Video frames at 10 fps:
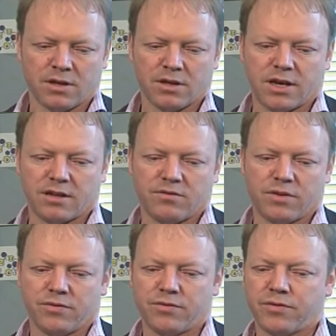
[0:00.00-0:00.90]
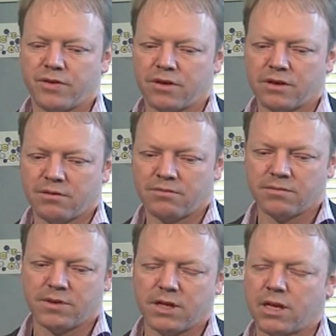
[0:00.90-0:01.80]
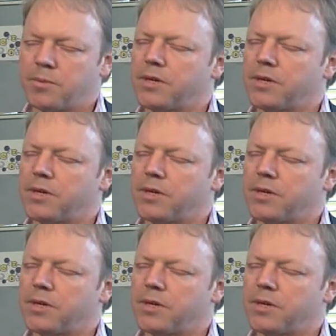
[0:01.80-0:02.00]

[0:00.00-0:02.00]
get with a little